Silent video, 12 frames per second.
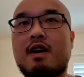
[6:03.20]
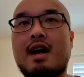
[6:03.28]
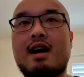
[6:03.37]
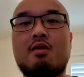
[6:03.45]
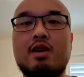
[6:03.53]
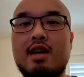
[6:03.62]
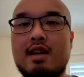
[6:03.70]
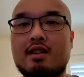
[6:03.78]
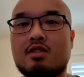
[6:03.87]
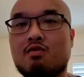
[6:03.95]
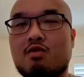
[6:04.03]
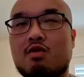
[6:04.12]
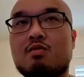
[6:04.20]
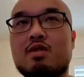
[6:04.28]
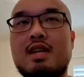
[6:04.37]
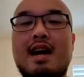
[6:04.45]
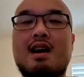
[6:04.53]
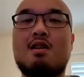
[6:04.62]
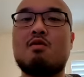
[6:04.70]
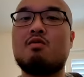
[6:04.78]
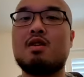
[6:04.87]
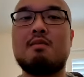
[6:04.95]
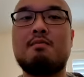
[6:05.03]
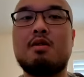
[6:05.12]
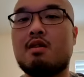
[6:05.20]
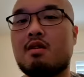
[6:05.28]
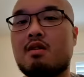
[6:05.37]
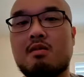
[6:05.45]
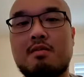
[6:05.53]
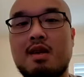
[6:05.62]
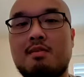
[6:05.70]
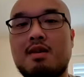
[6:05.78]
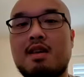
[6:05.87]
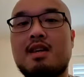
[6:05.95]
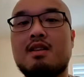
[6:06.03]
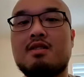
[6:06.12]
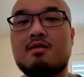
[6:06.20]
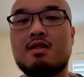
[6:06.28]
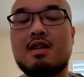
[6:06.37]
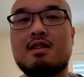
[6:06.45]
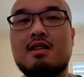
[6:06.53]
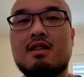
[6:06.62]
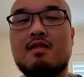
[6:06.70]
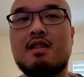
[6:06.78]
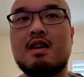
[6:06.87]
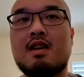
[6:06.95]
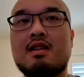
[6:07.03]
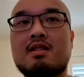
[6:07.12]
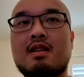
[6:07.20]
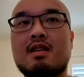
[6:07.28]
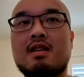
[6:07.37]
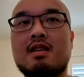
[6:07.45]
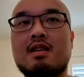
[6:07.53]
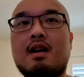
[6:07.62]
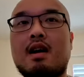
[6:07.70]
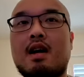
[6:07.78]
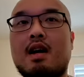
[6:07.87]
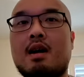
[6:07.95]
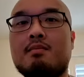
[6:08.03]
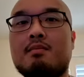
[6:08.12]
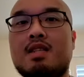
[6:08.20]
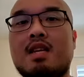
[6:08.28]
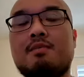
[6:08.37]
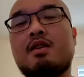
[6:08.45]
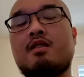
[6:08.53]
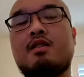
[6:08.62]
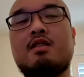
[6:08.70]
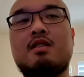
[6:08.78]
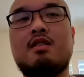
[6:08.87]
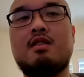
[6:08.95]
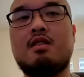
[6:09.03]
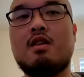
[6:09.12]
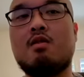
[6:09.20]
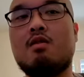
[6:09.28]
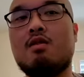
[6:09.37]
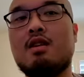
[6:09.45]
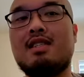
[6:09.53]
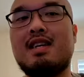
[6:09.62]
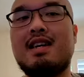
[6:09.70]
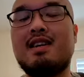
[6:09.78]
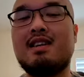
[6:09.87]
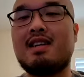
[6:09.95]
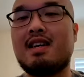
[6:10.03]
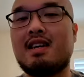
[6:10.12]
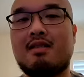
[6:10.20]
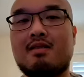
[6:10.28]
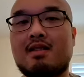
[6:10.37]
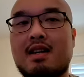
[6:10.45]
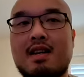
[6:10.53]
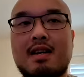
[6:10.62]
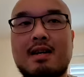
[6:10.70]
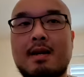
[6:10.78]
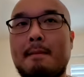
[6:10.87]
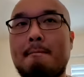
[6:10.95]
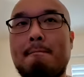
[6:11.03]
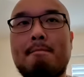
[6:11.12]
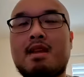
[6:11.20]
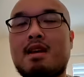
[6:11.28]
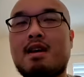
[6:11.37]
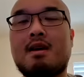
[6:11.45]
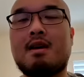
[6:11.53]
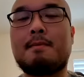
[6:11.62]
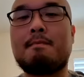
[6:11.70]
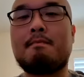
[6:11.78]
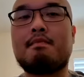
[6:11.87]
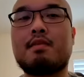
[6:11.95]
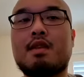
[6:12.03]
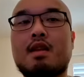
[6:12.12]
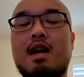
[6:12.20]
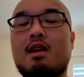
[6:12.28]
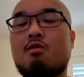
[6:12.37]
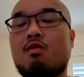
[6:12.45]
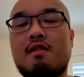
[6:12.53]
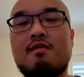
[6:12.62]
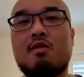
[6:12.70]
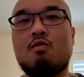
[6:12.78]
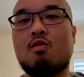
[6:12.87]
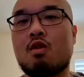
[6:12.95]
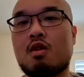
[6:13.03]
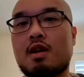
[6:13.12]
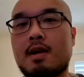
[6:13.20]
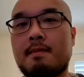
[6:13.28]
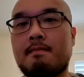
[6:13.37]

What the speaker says: how we enter rooms, how we put on our PPEs, those kinds of things. Typically, though, day to day looks like I arrive at work,